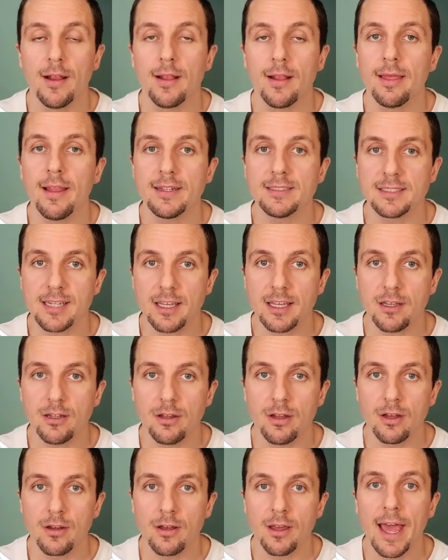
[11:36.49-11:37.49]
Let's take a
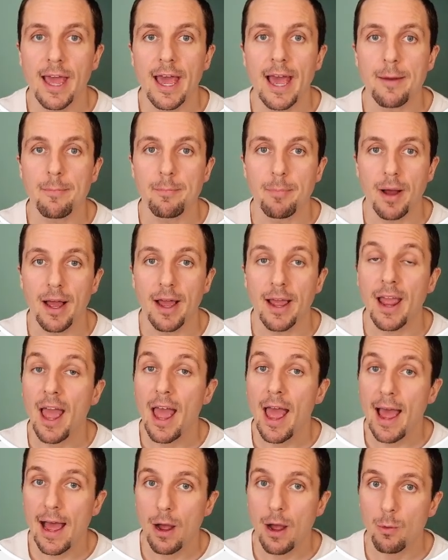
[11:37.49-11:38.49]
look at by
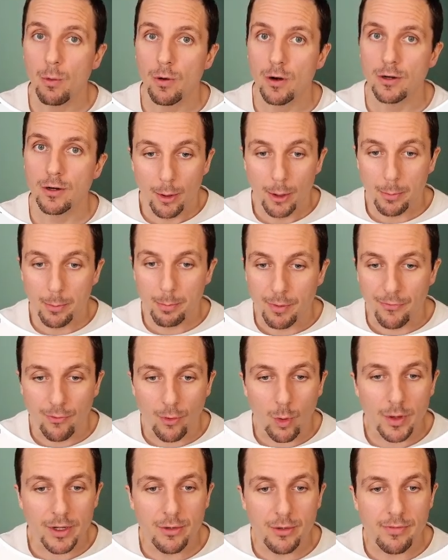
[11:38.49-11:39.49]
hour.
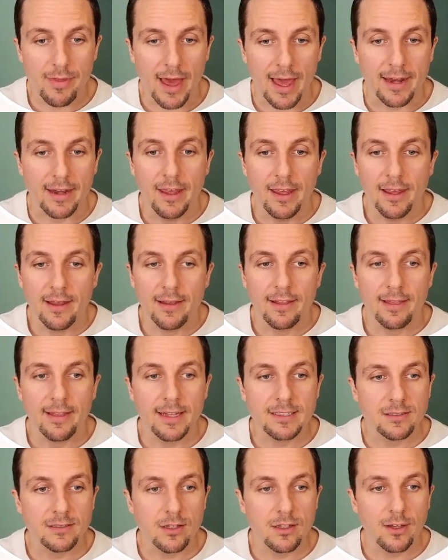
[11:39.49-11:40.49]
Before we do that,
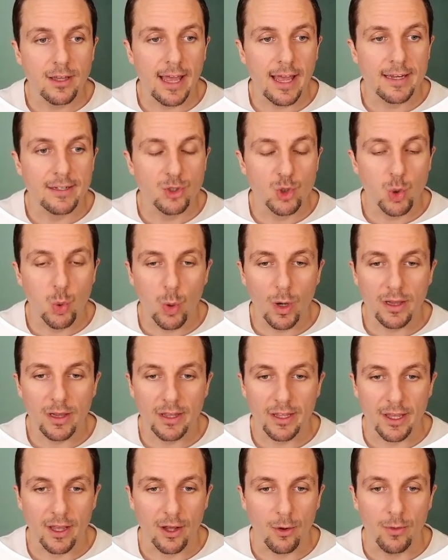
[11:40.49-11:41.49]
let's look at
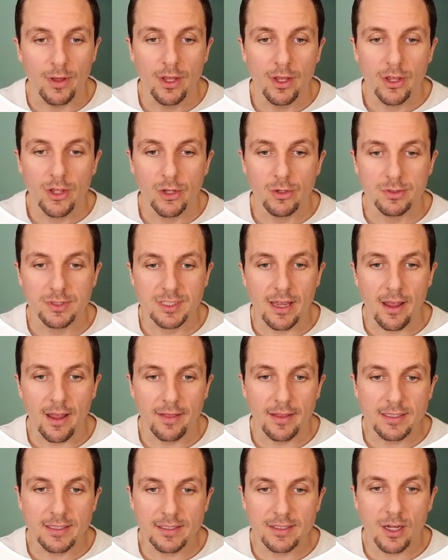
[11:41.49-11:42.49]
Twilio. You'll see
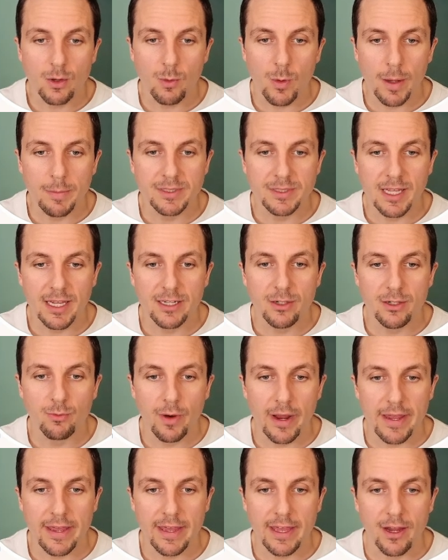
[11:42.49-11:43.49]
this is their website
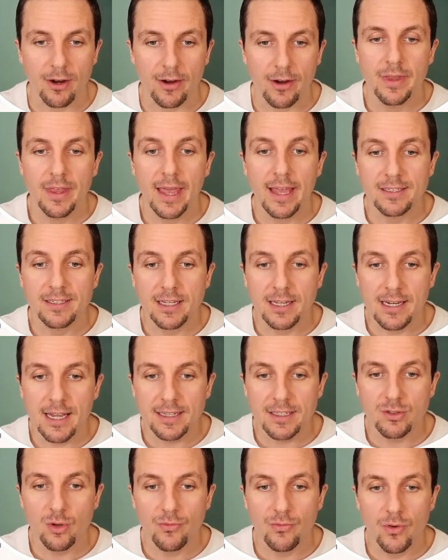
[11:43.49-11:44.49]
right here. And to
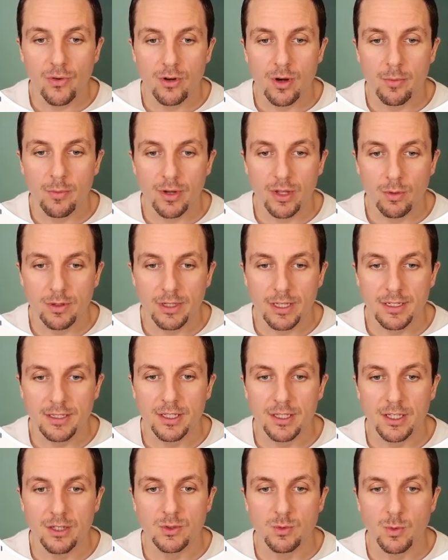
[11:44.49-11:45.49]
connect it to a phone number, you will need
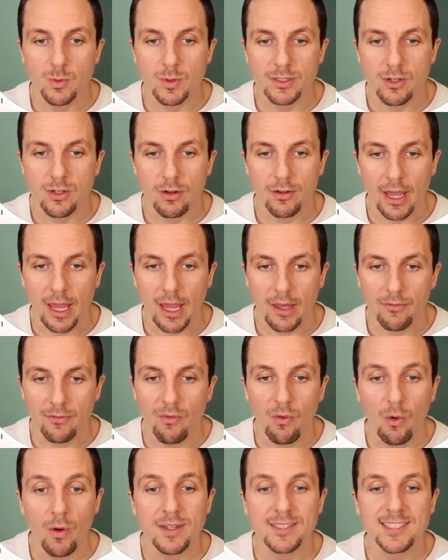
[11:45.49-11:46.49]
to use what's called a
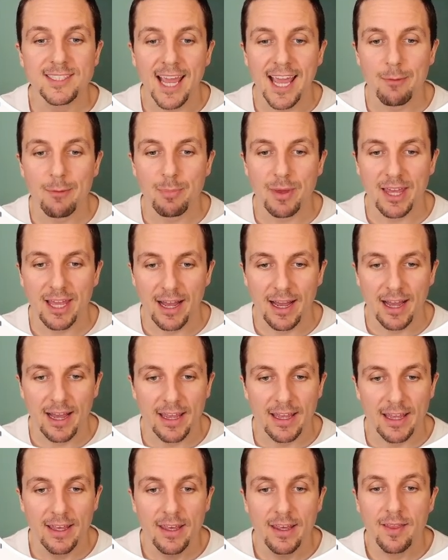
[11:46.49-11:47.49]
voice API.
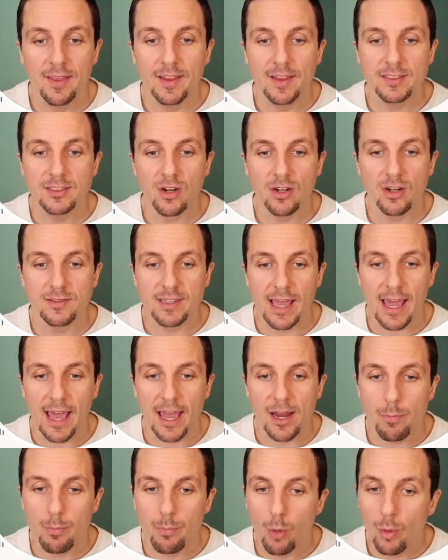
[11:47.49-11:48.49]
This starts
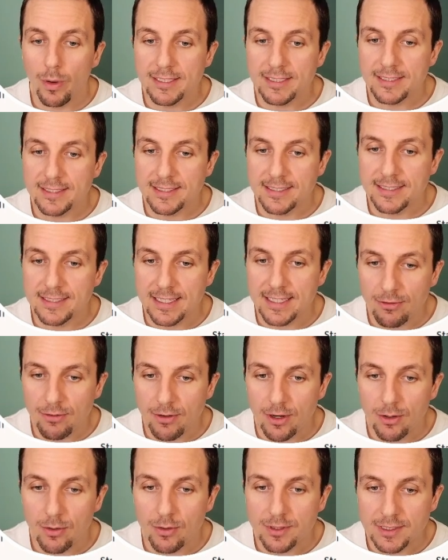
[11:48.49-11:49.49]
at
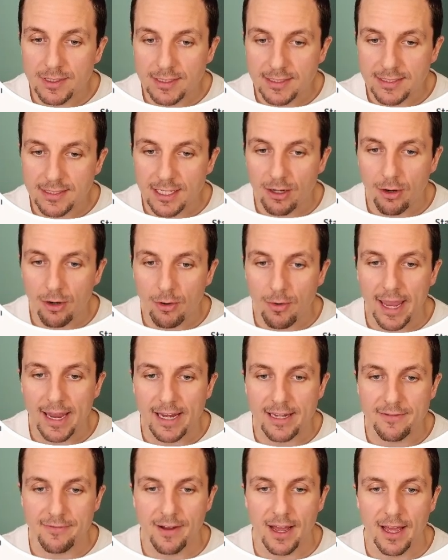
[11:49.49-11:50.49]

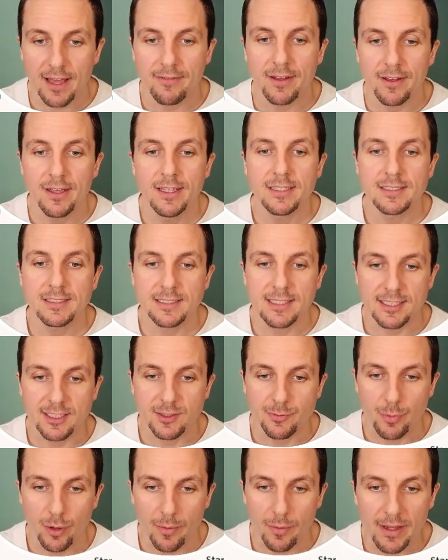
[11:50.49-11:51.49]
0.0085 cents
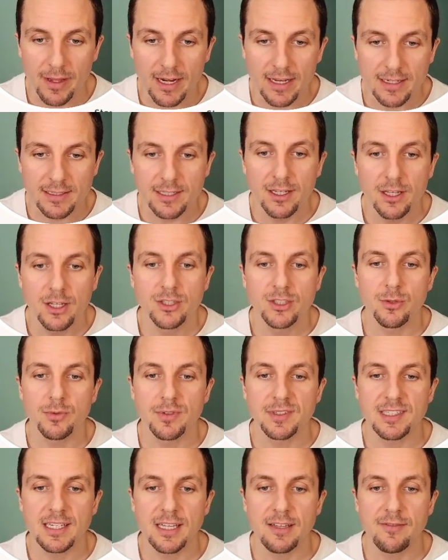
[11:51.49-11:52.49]
per minute to
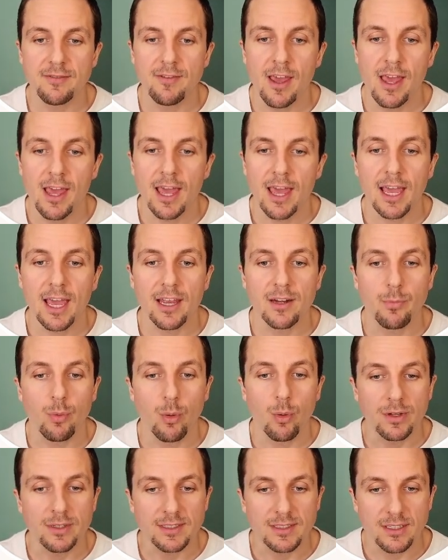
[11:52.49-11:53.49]
receive and
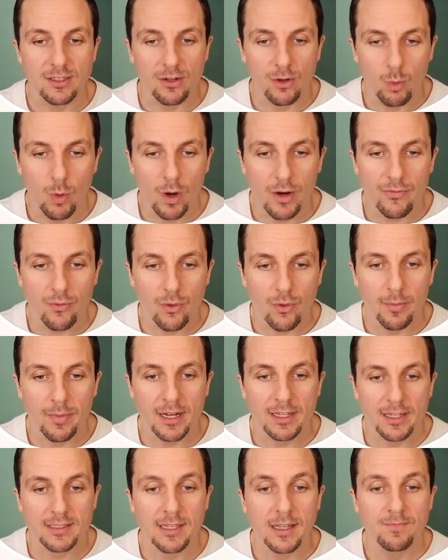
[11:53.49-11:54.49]
0.014
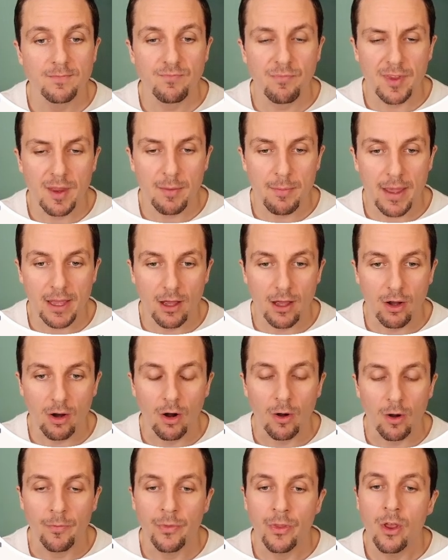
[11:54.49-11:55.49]
minutes to make a
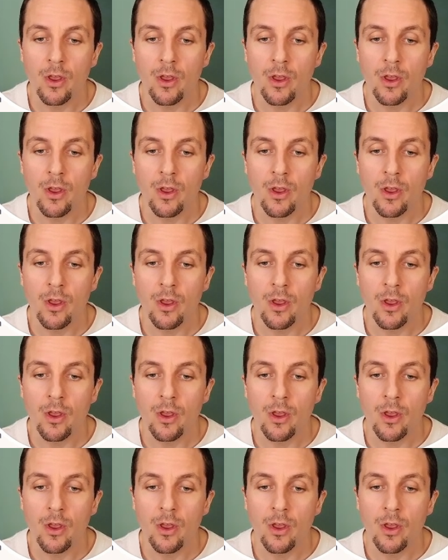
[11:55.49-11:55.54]
call.